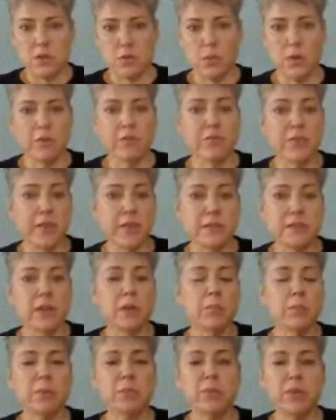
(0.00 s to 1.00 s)
12 feet
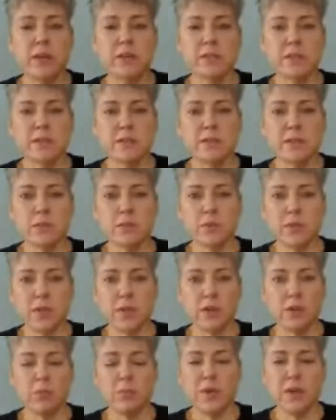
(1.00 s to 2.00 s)
deep in places
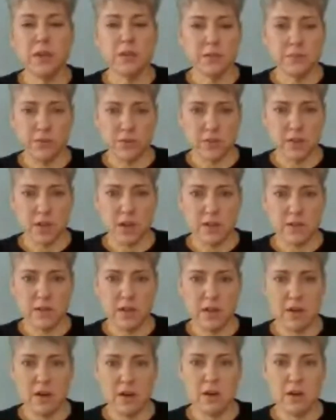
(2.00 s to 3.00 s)
when the Europeans first
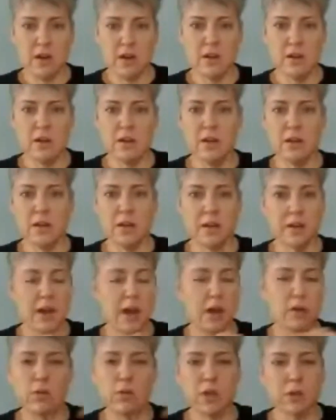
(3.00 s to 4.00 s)
got there, and it
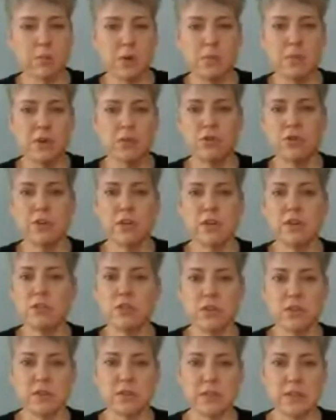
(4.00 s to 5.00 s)
can now only be measured in
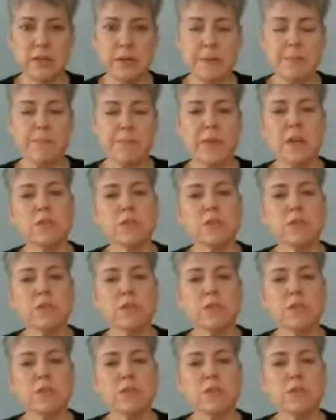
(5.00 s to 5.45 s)
inches.